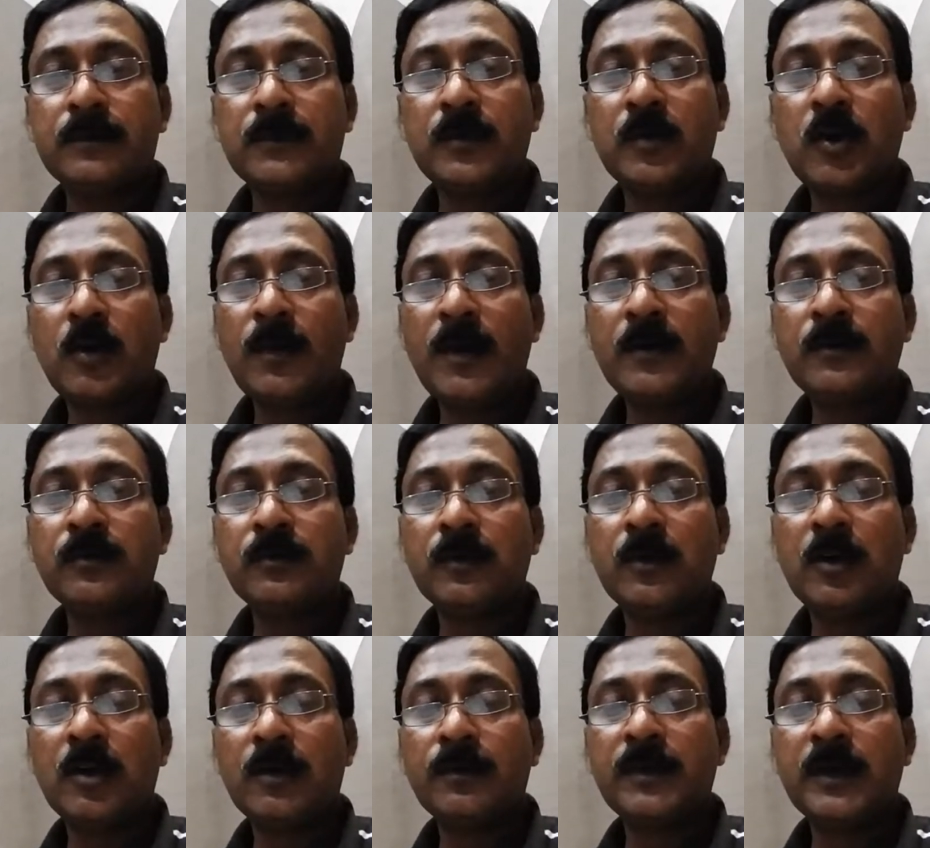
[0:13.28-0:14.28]
Robert Hooke,
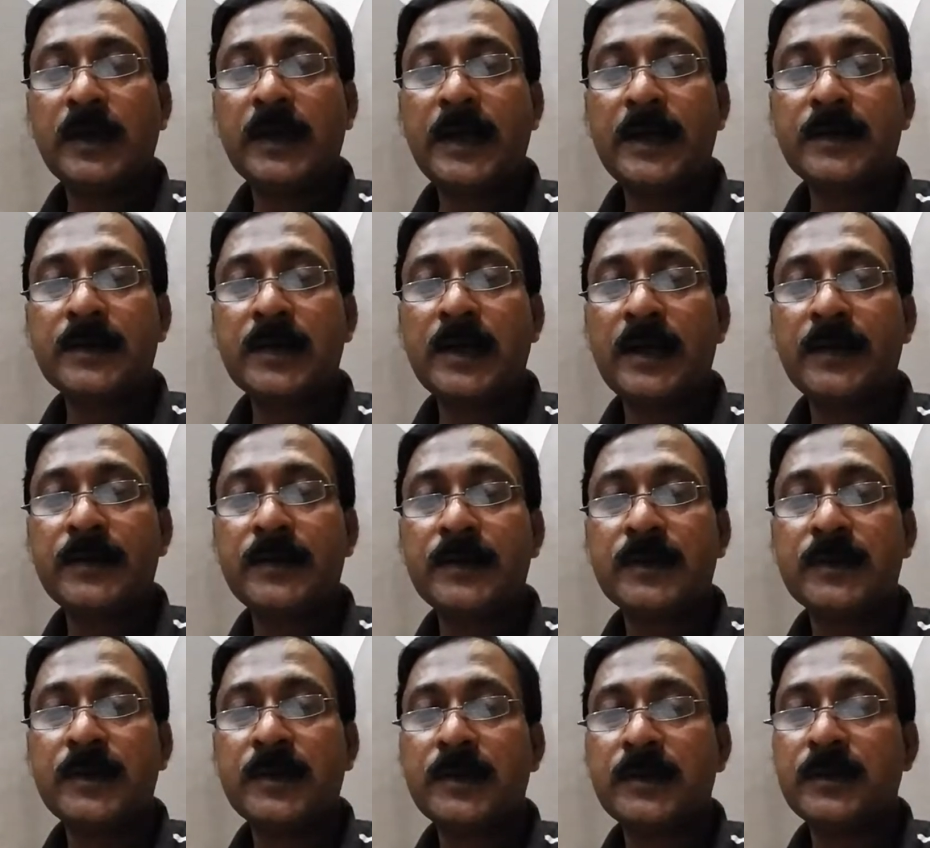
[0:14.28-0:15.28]
one of the great
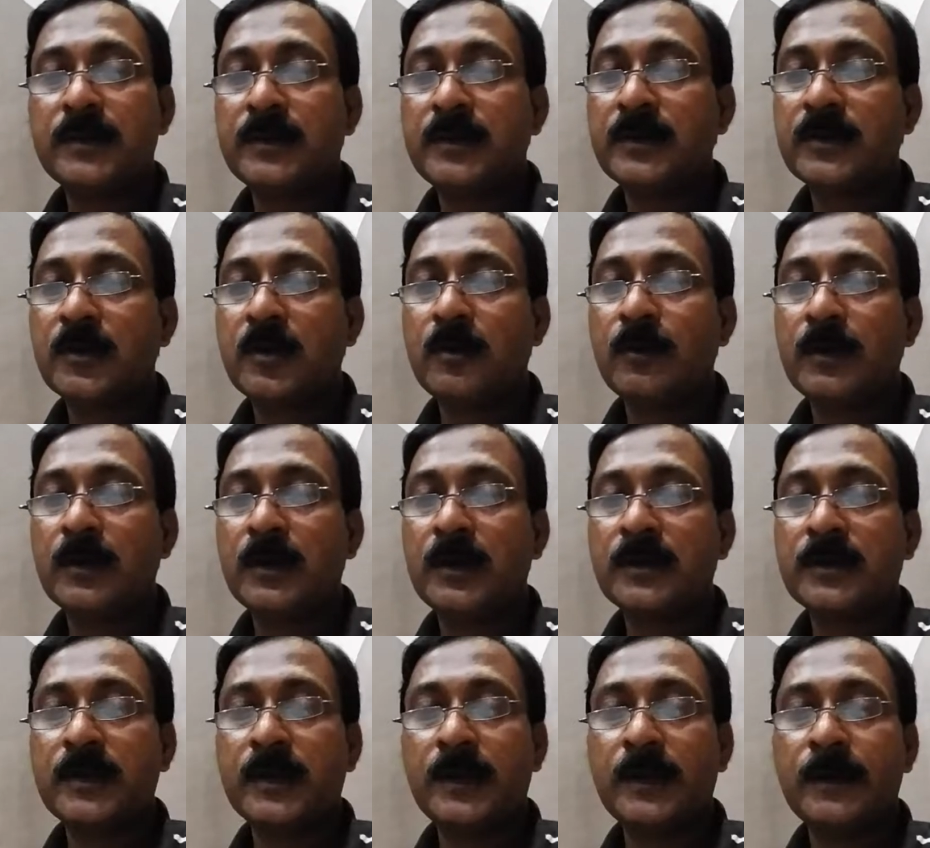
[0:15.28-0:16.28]
scientists, he discovered the
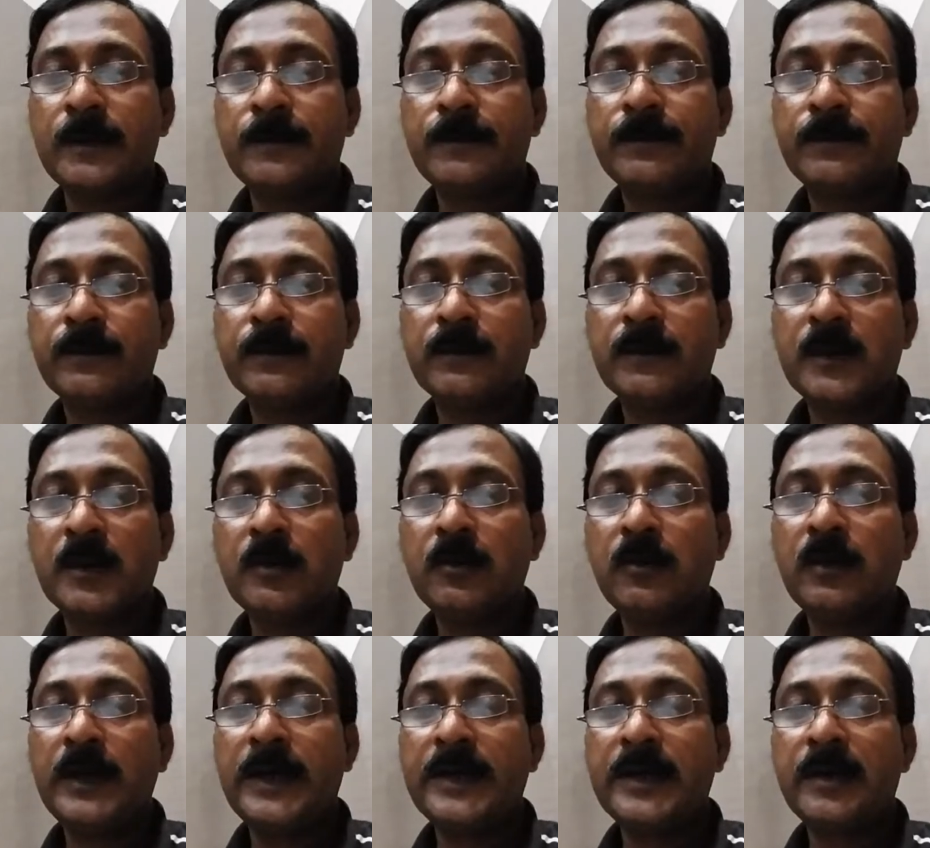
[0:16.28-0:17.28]
cell.
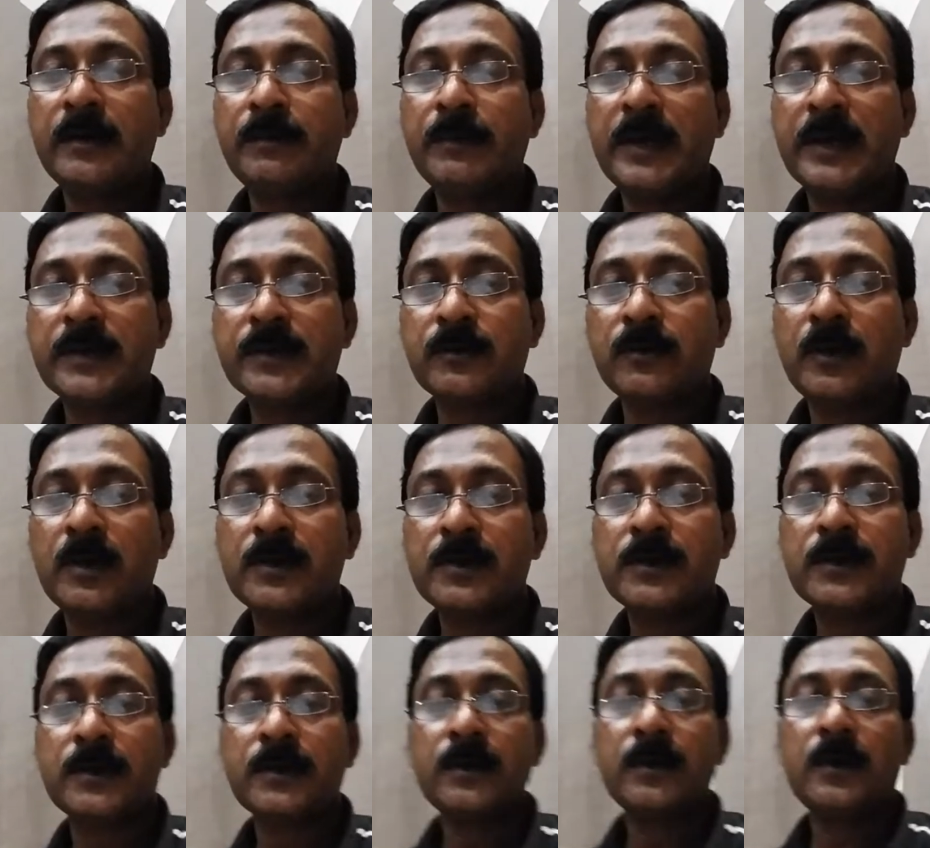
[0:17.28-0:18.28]
Letter makes words,
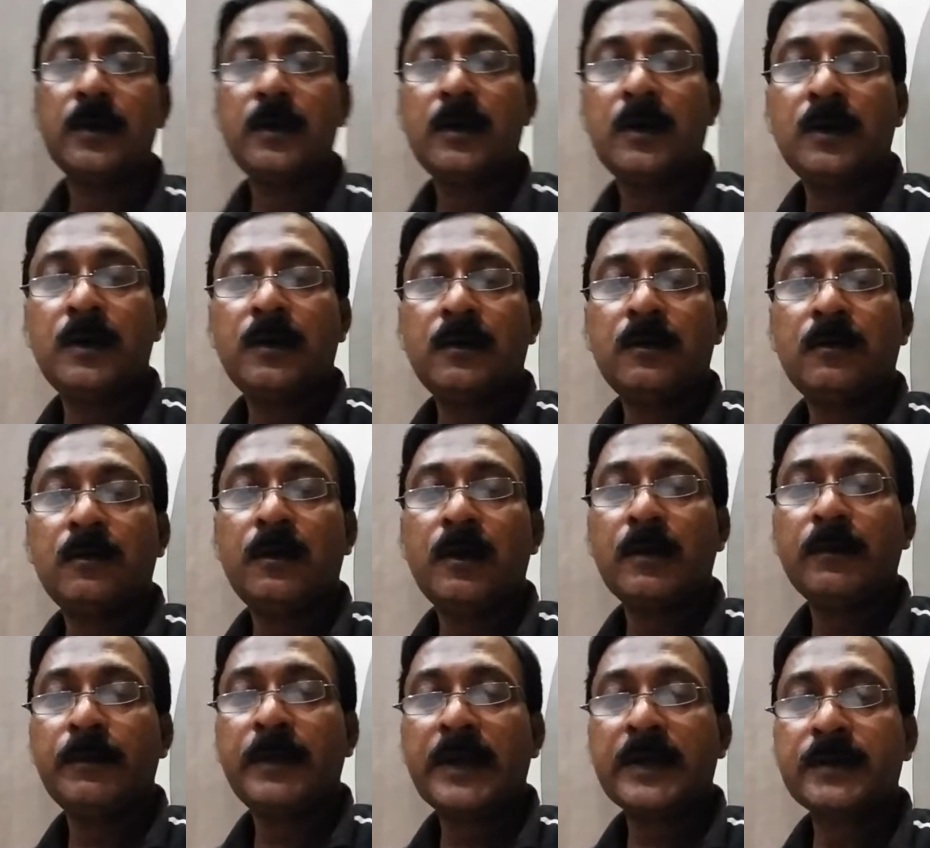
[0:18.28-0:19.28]
word
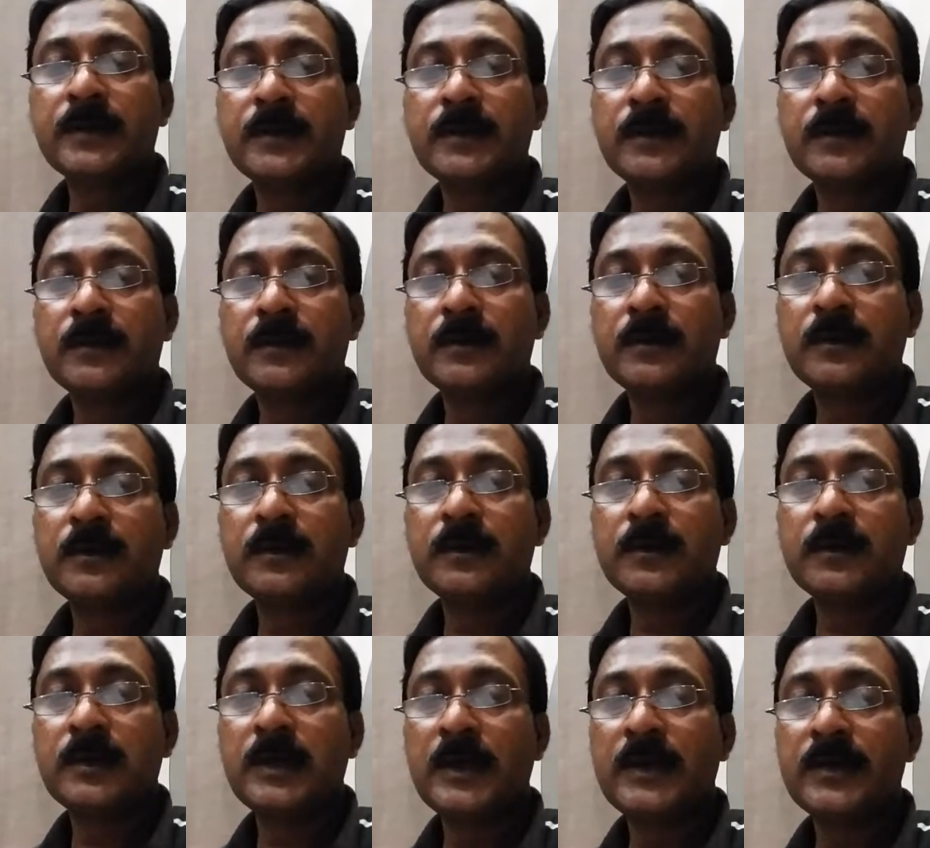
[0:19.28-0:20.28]
makes
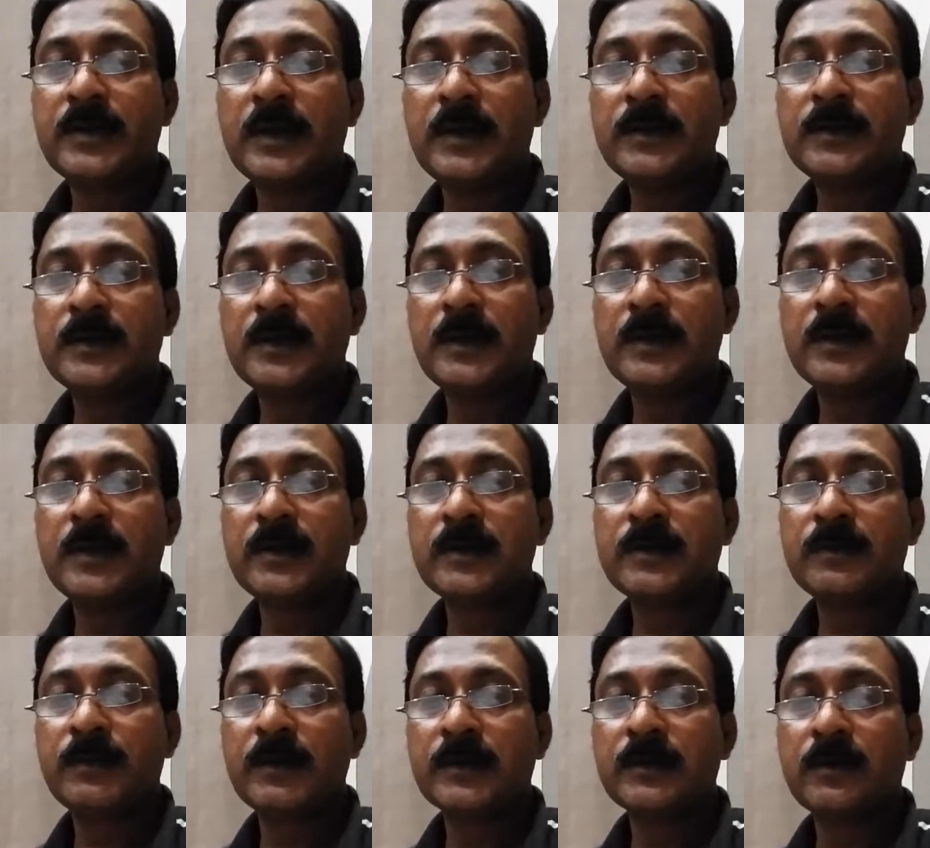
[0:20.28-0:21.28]
sentence, sentence
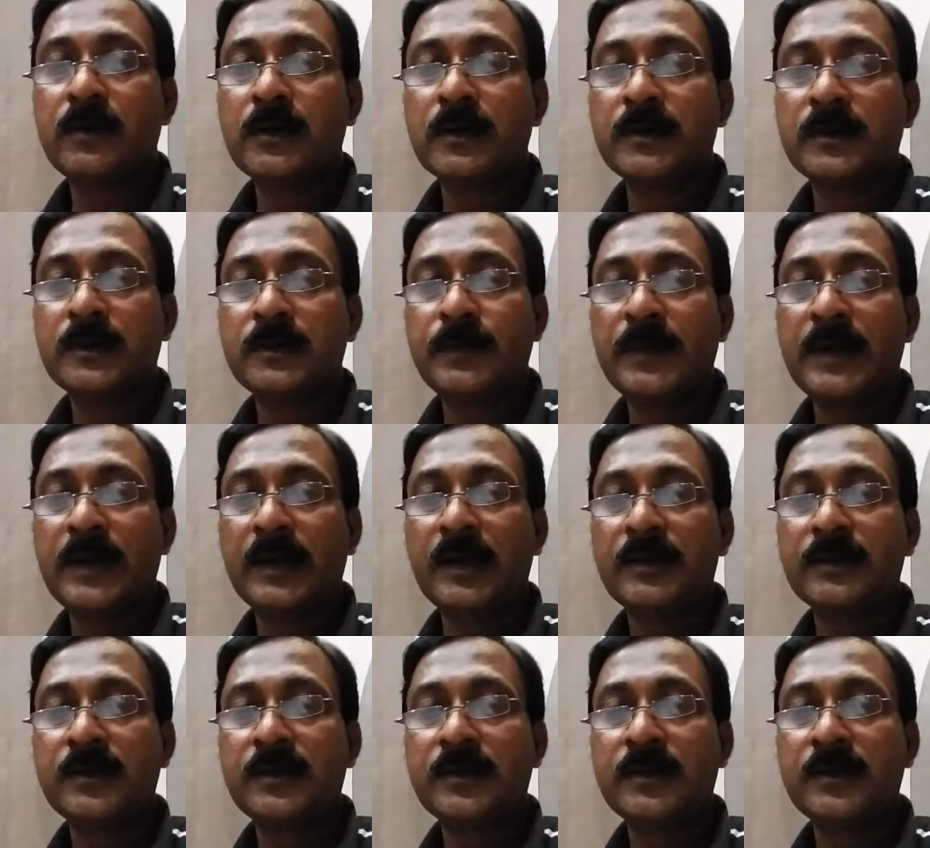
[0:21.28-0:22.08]
makes word in this paragraph.